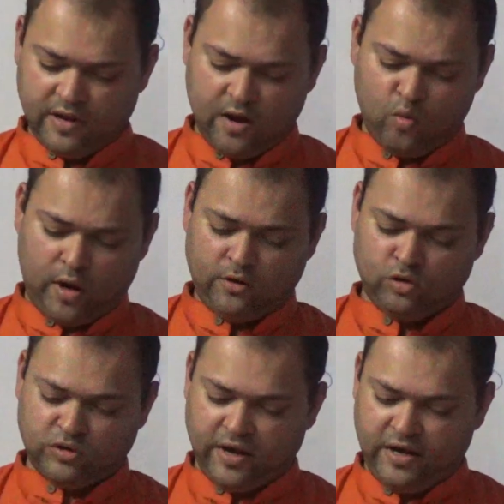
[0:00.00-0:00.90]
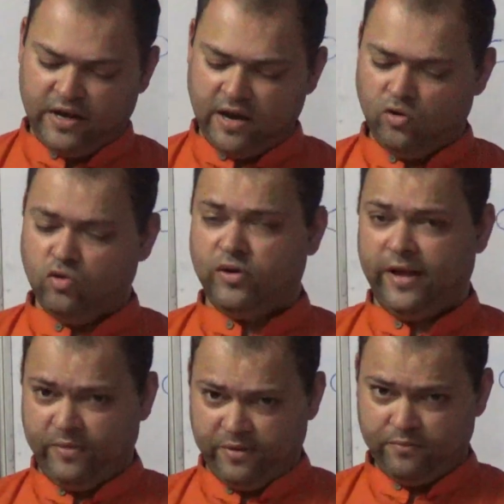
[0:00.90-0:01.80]
and what society can do to
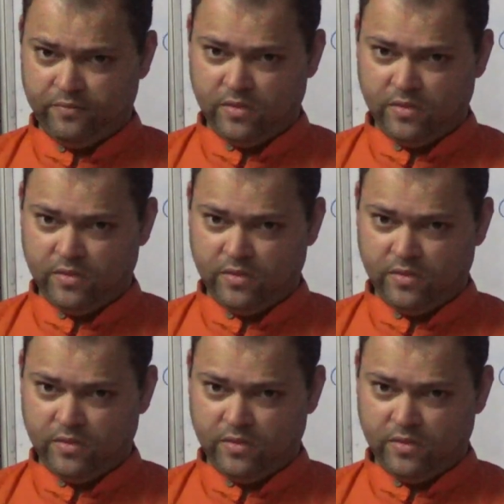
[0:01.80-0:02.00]
help them.